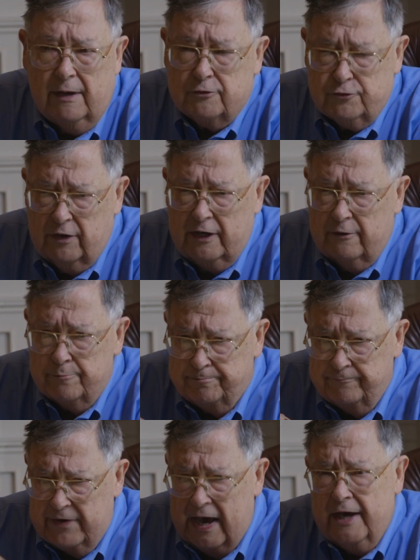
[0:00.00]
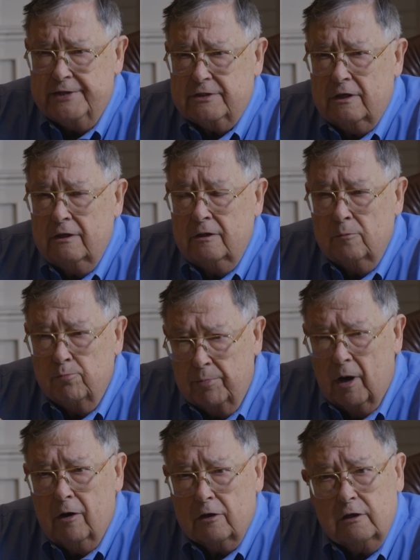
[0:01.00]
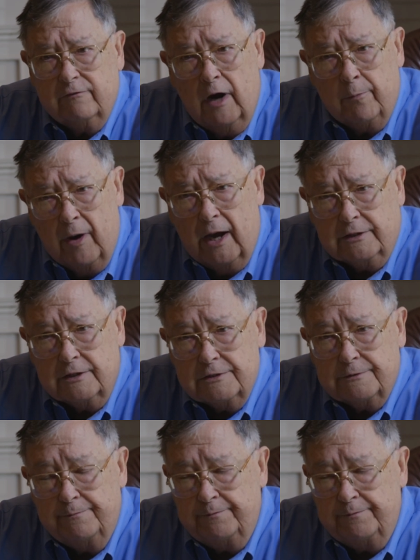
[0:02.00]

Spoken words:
That was really the vast bulk of our practice.